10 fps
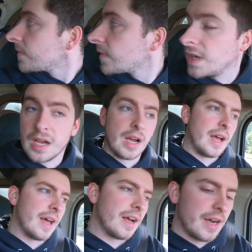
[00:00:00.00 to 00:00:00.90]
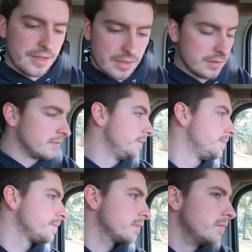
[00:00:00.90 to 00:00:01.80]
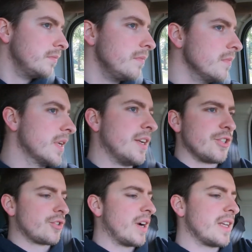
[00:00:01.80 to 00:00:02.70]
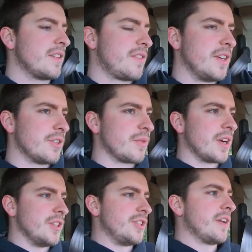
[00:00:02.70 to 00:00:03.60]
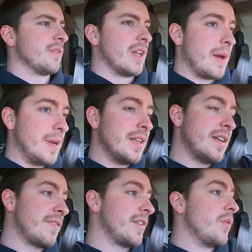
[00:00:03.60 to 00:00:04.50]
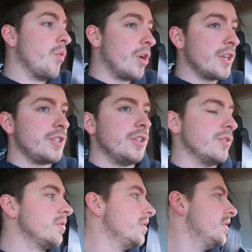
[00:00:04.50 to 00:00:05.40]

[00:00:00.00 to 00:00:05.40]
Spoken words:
at idle. And just trying to get the thing to run in general. I mean, it definitely wanted to